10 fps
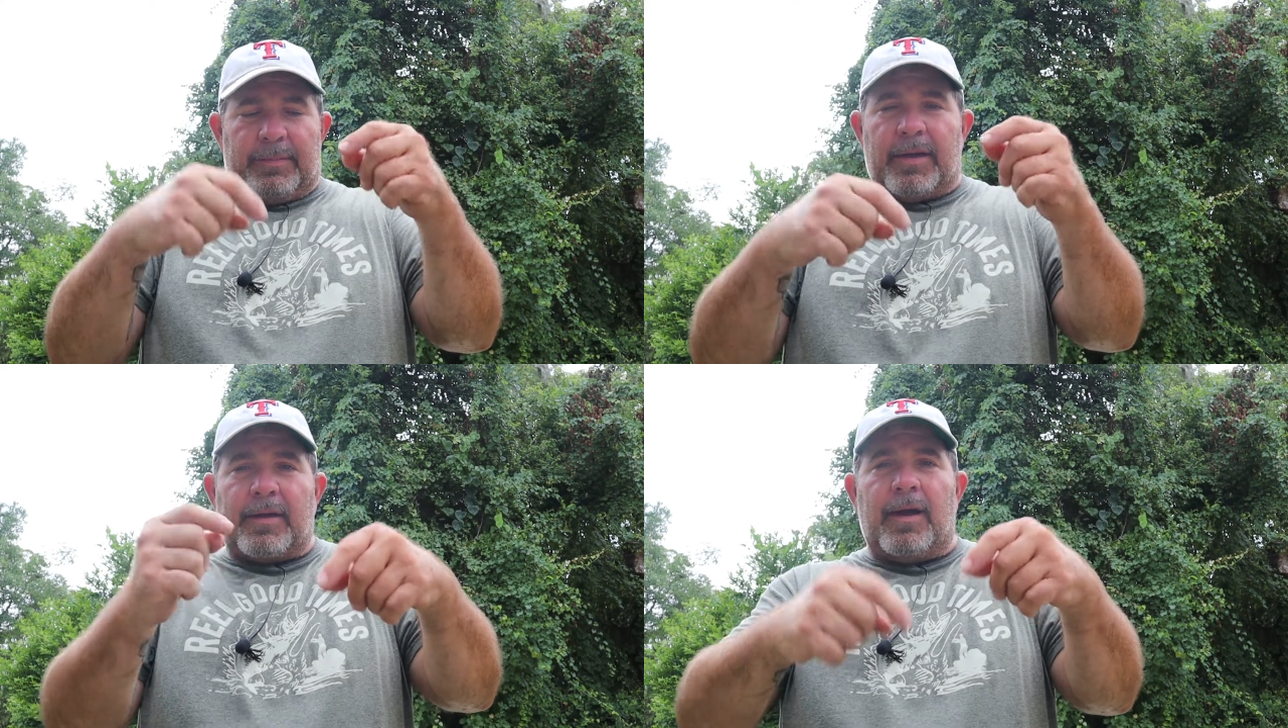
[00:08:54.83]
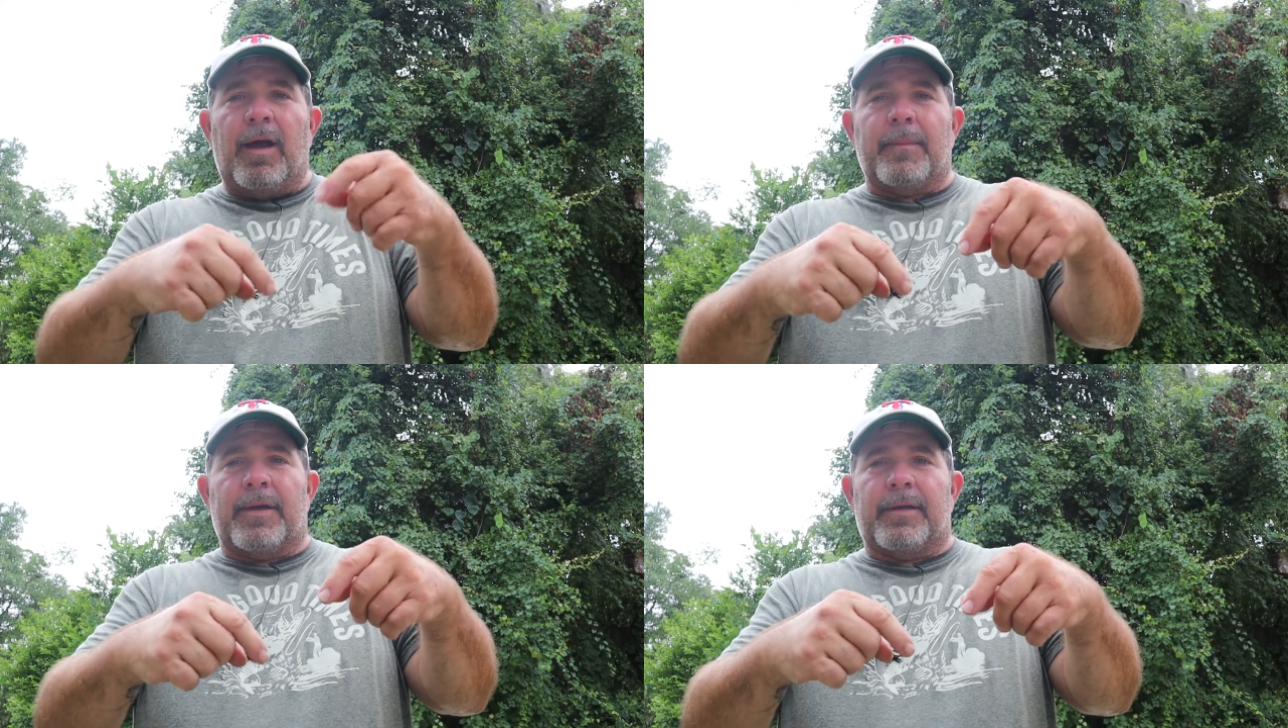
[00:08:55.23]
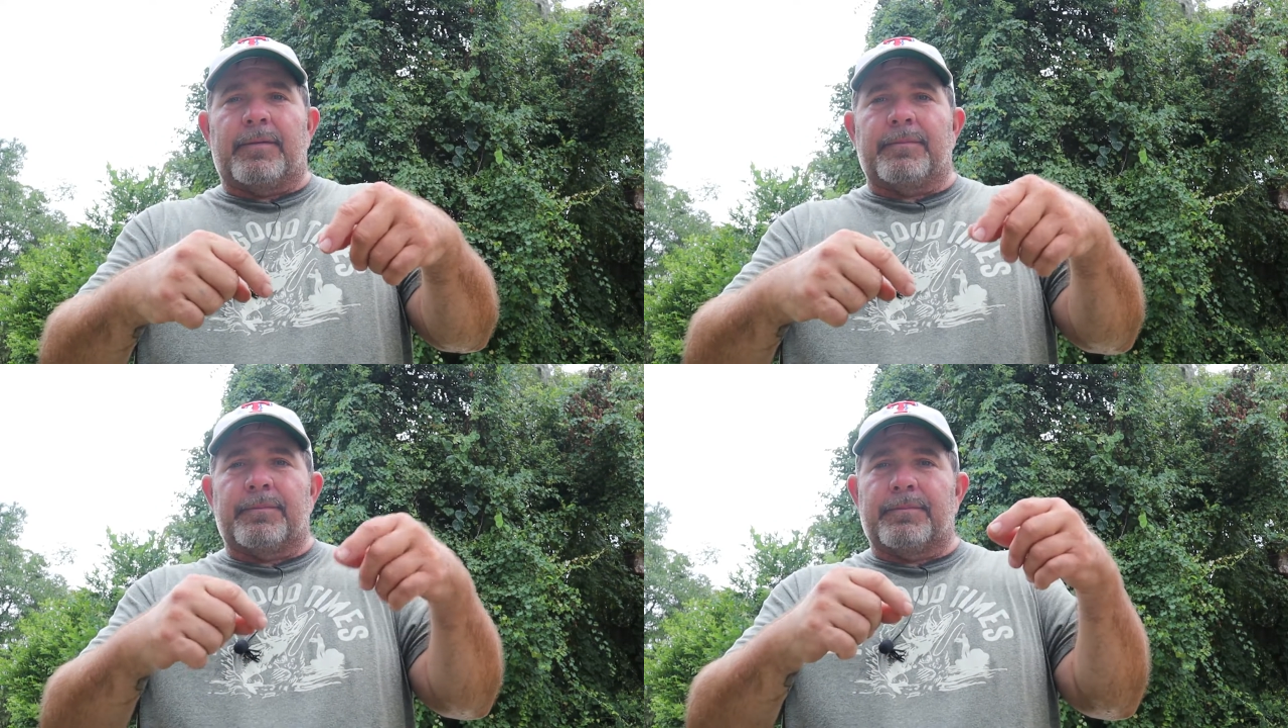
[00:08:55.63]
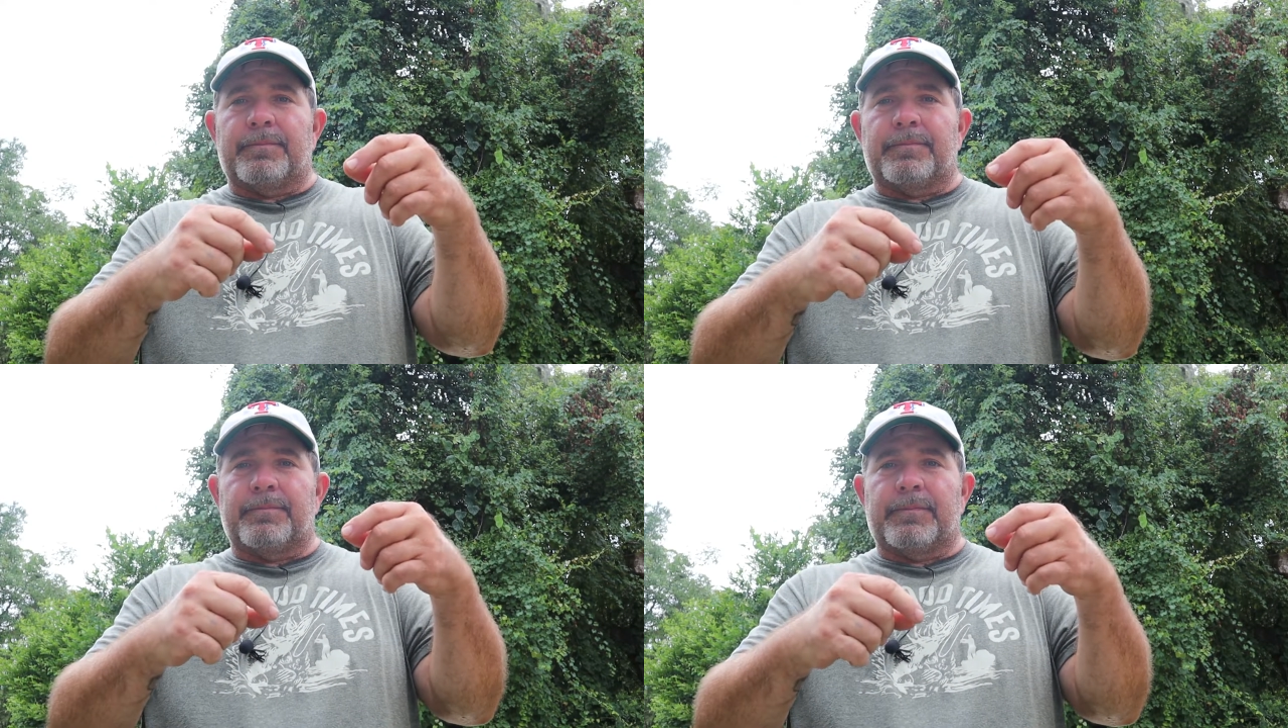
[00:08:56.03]
me a comment,
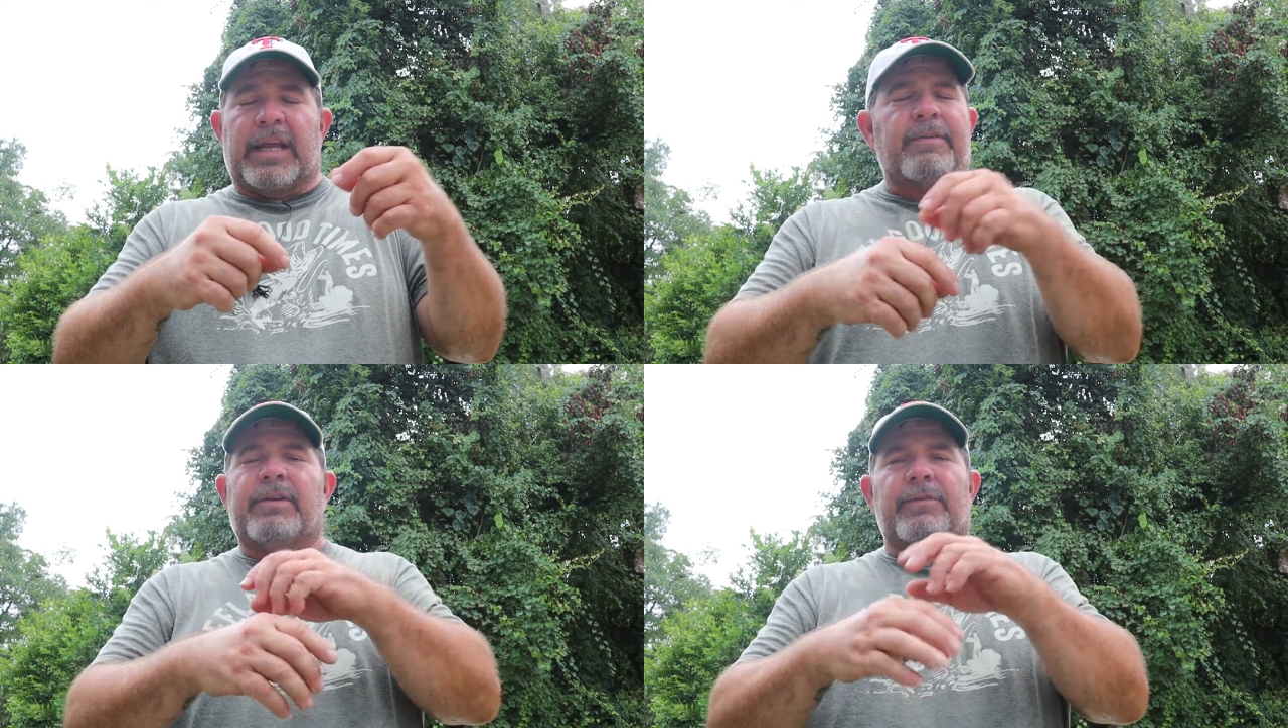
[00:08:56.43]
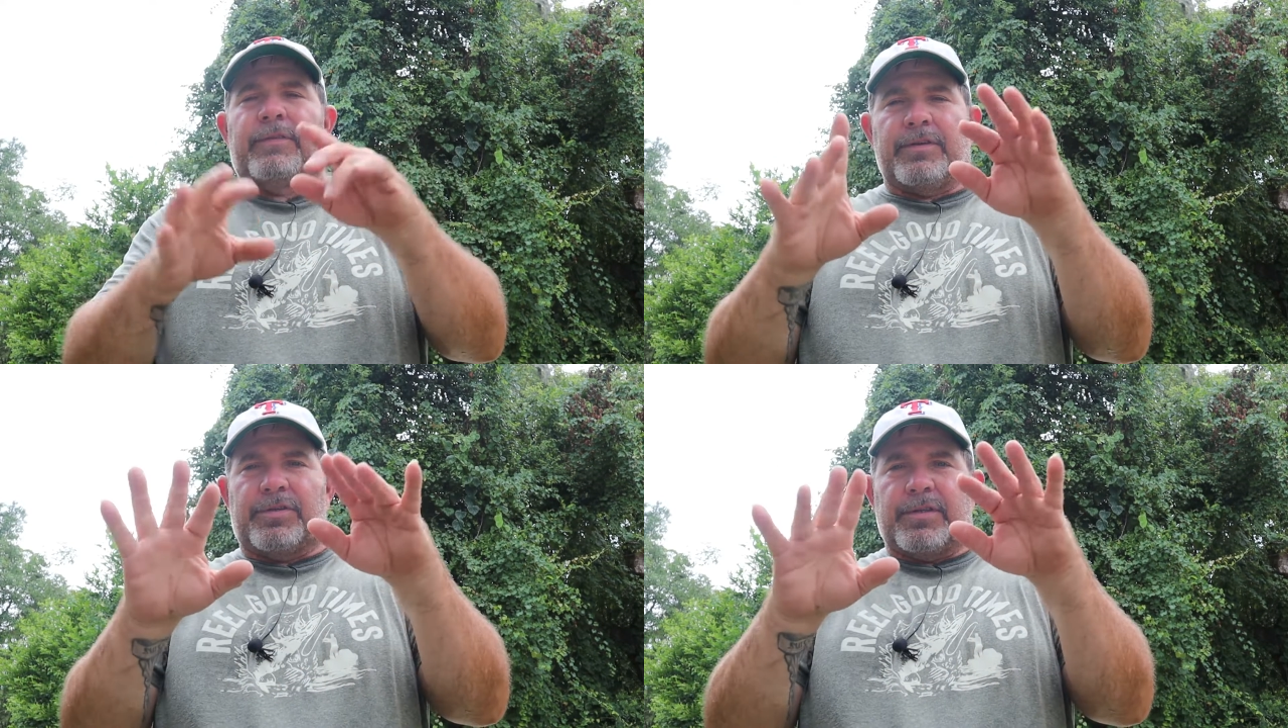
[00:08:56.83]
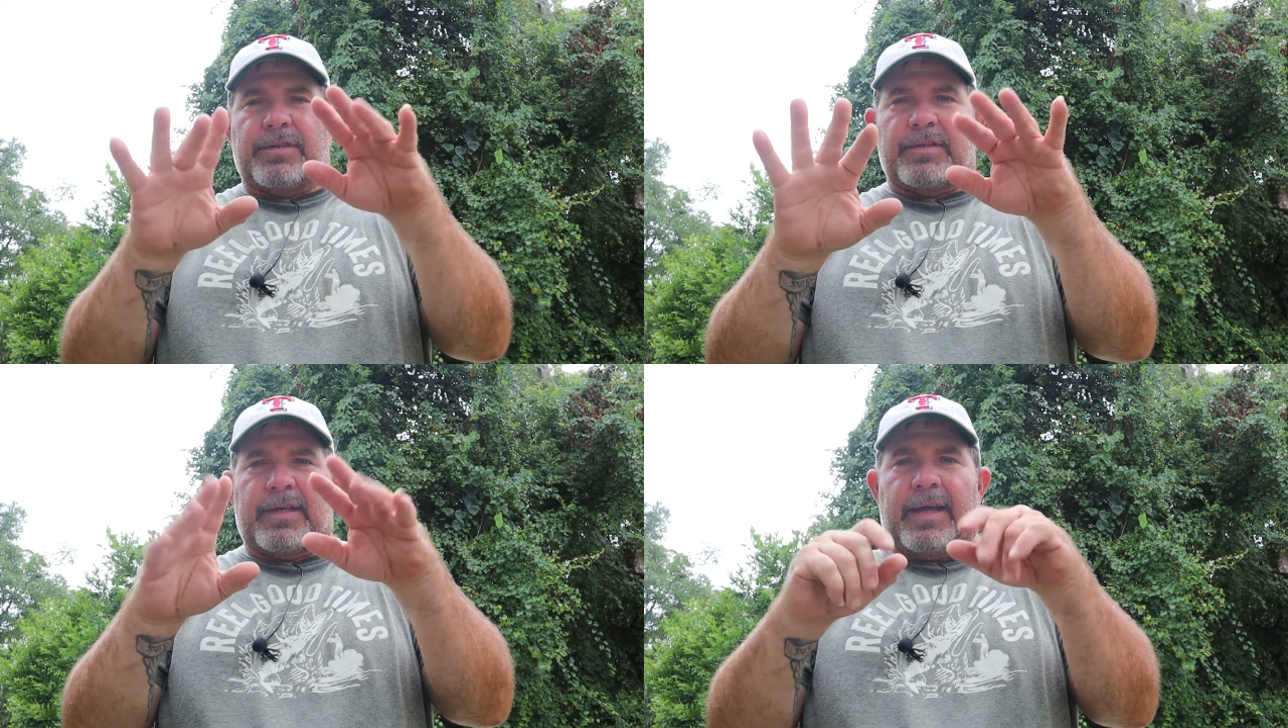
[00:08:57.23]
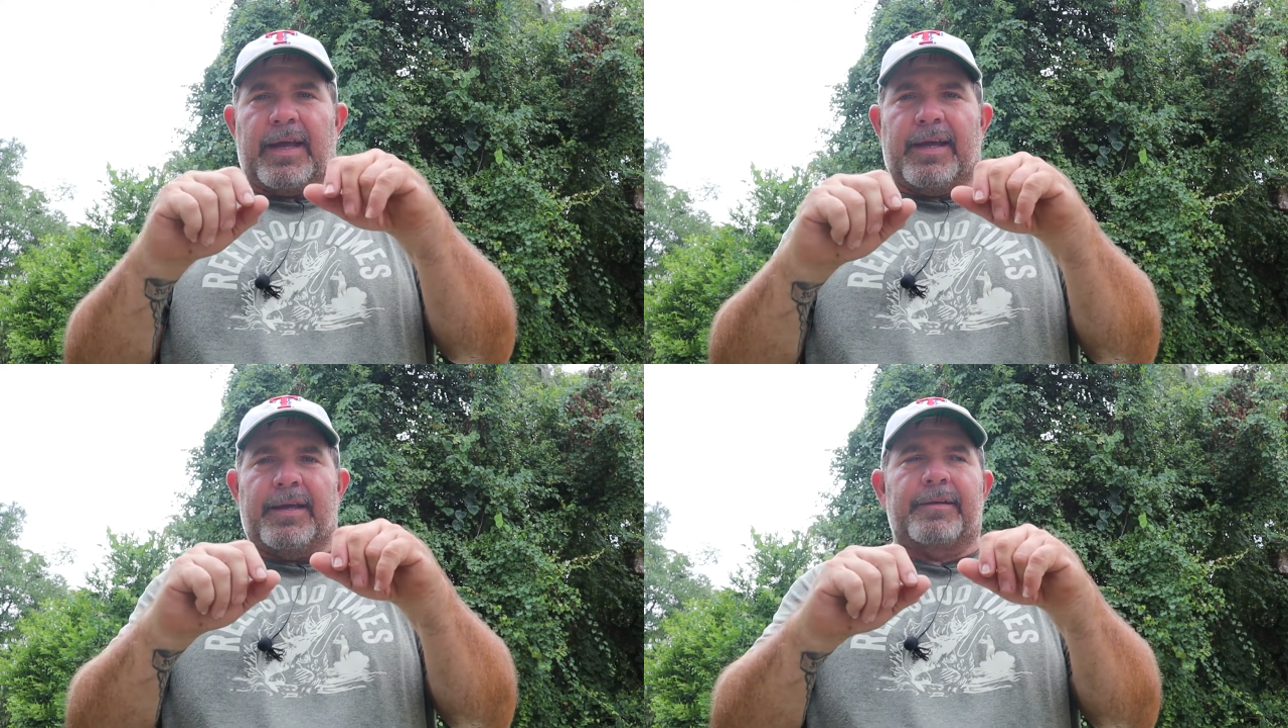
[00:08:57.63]
even if it's just to say,
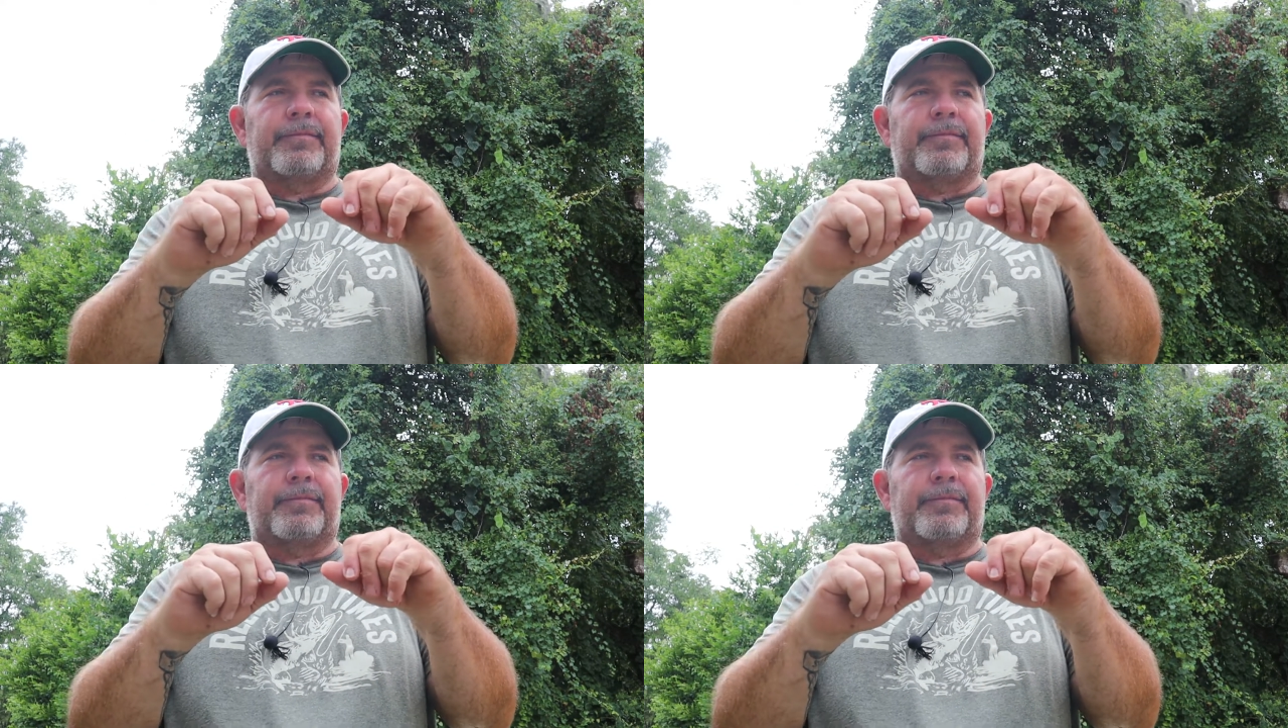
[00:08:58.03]
hey,